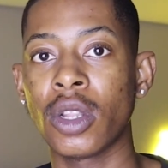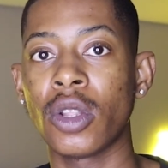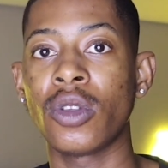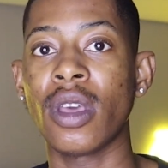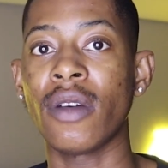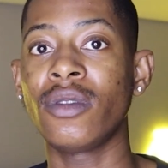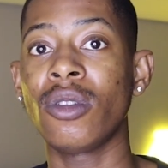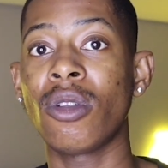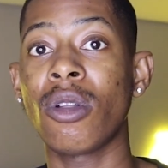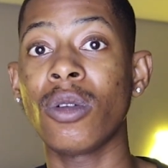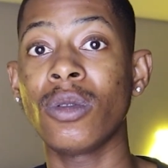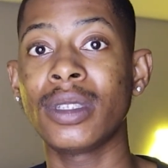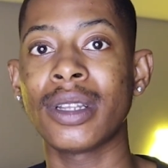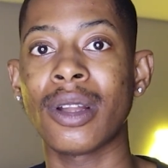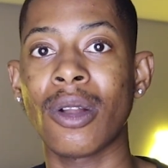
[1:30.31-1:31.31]
You have to
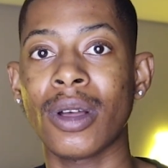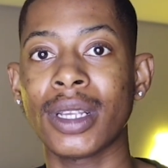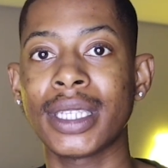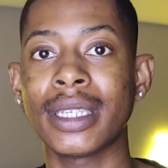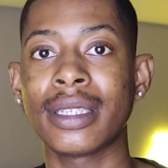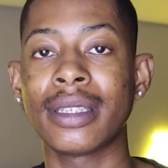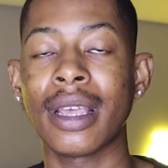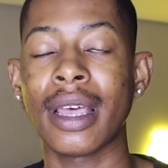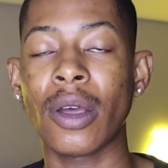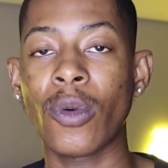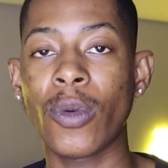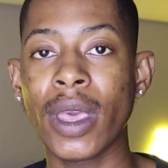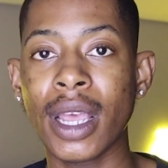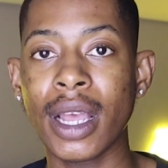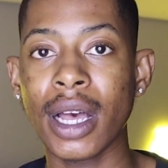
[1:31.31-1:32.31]
close losses
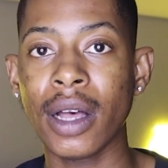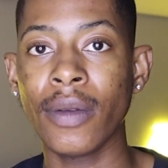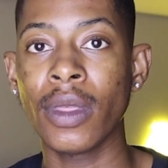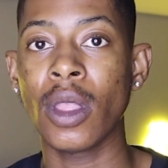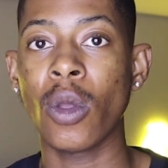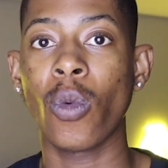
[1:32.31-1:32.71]
quicker.